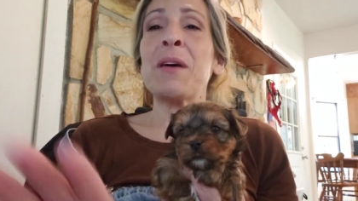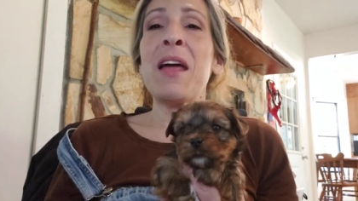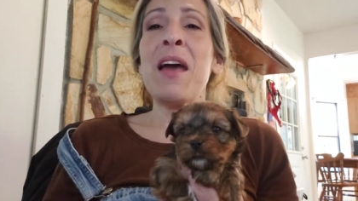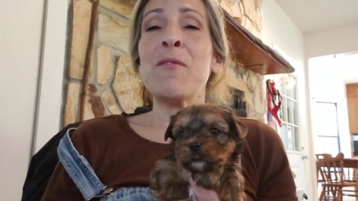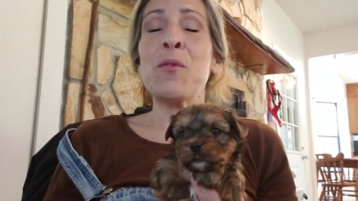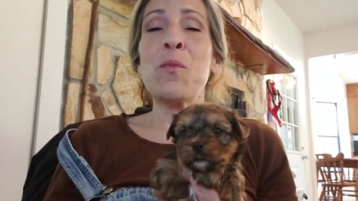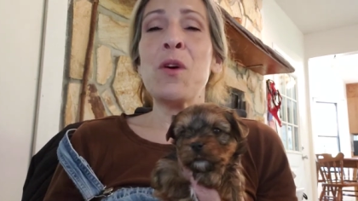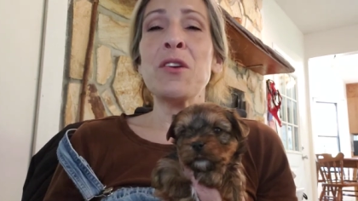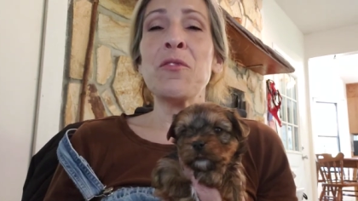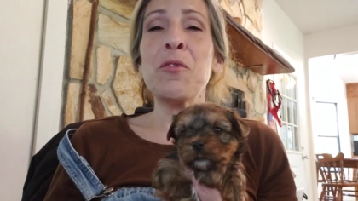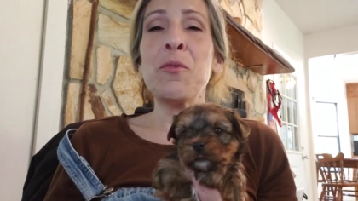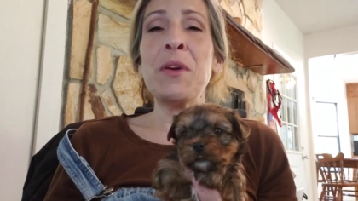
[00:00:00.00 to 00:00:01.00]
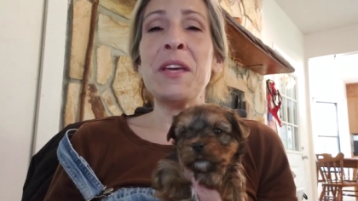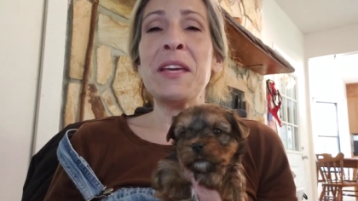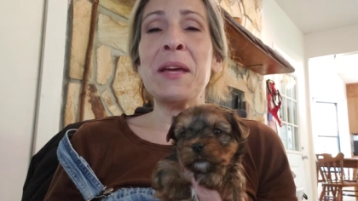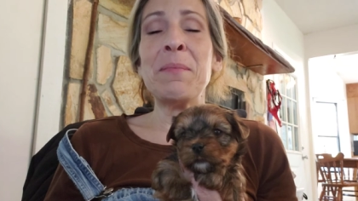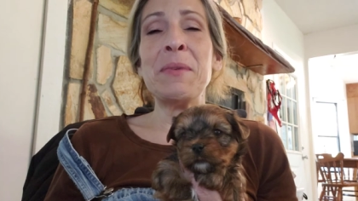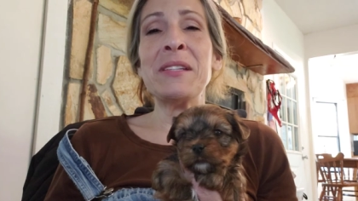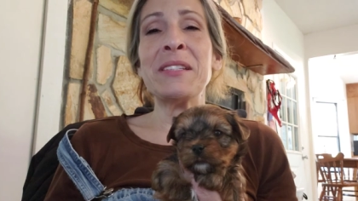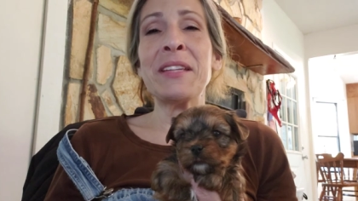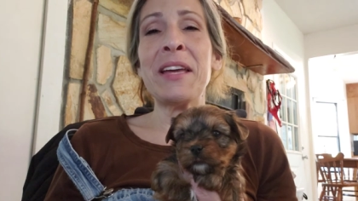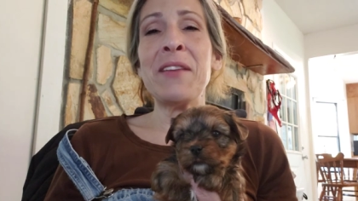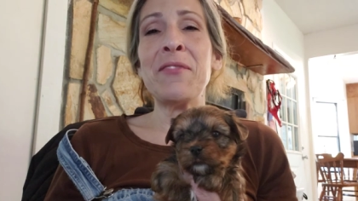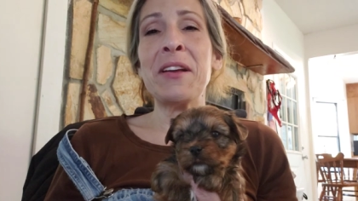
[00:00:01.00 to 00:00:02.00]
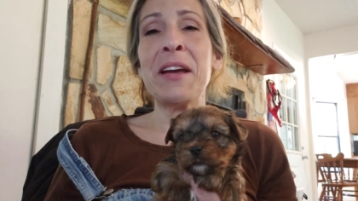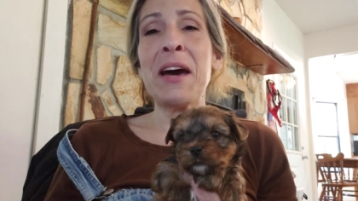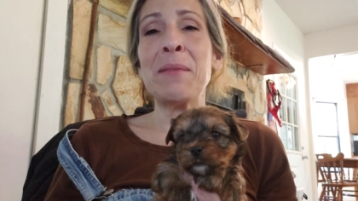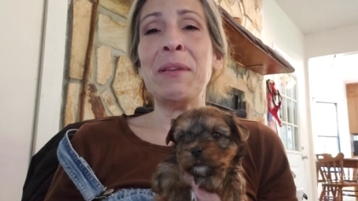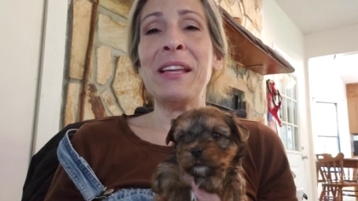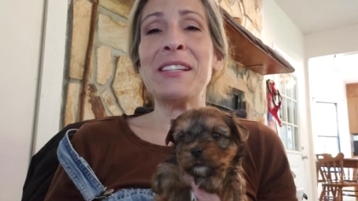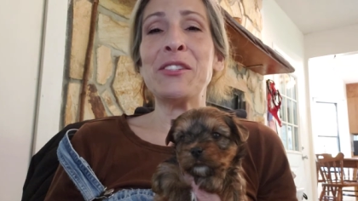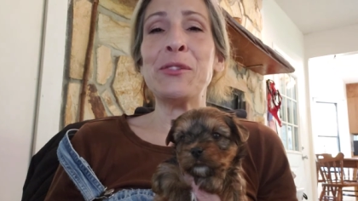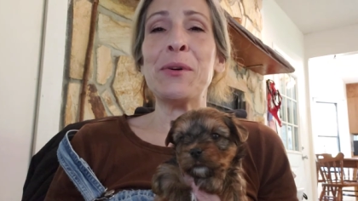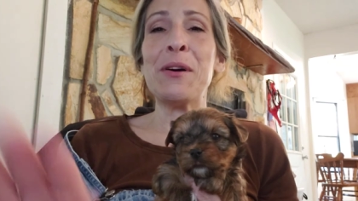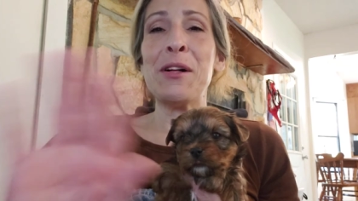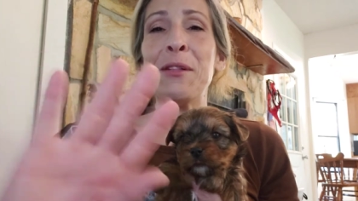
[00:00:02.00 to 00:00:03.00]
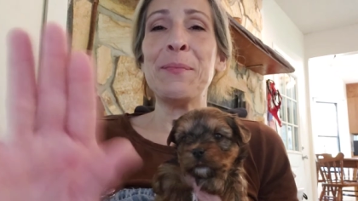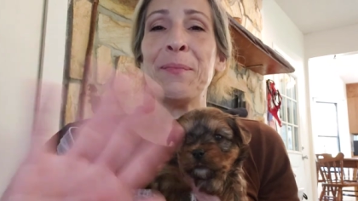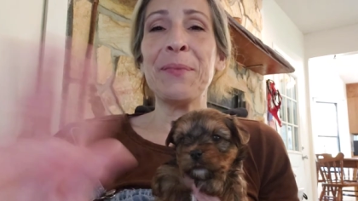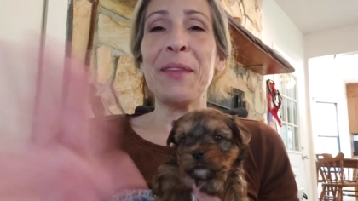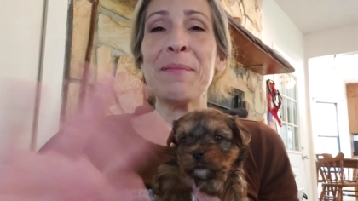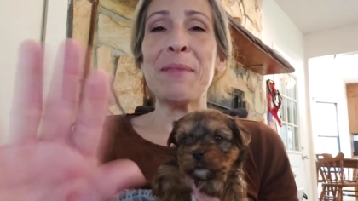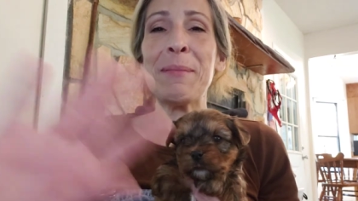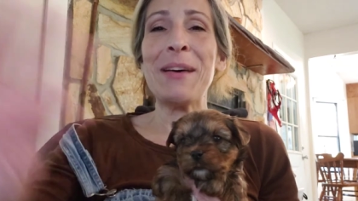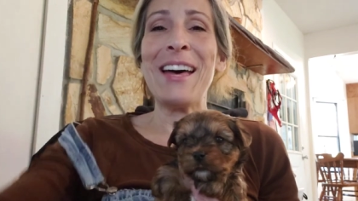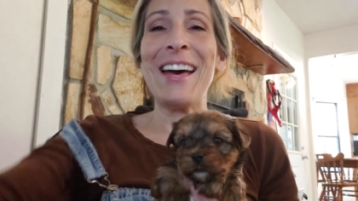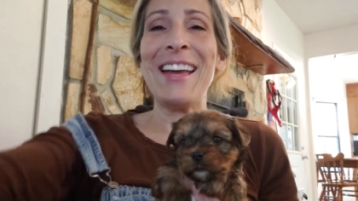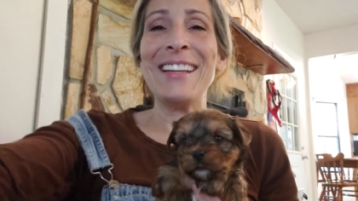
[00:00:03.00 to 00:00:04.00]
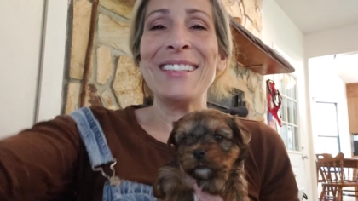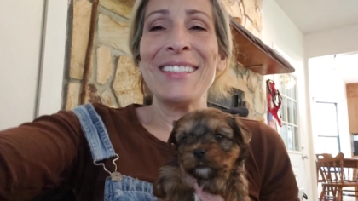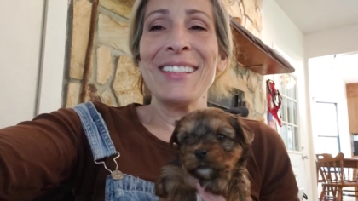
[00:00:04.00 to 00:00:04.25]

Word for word: Have a wonderful weekend. Be safe and God bless you all. Bye-bye.